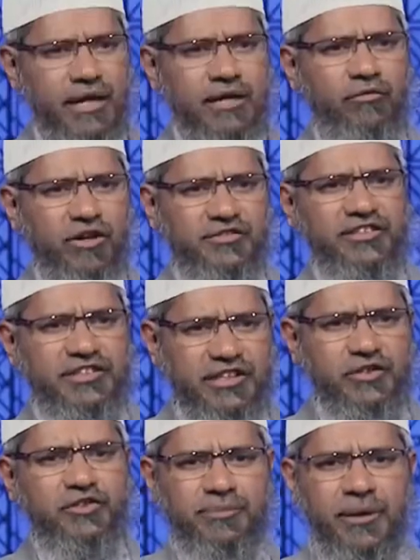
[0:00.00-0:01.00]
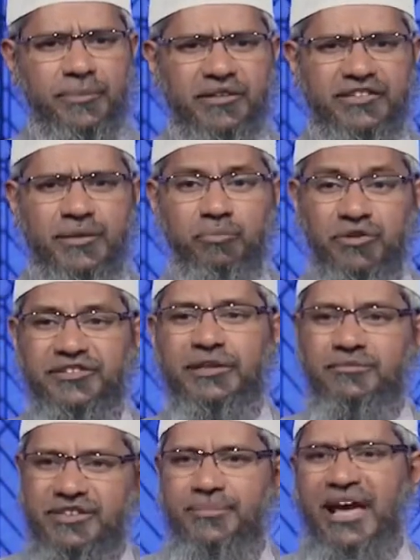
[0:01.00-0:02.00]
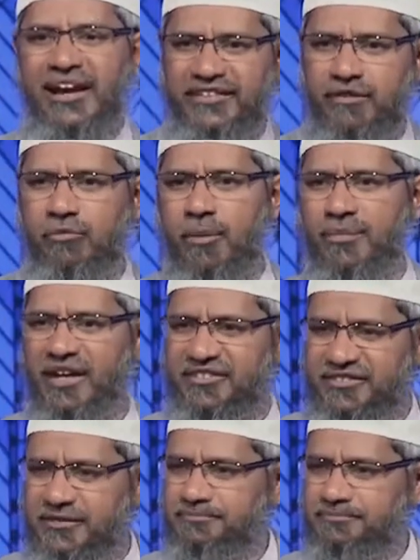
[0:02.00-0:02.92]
it was in the newspaper that Muslims are behind this bomb blast.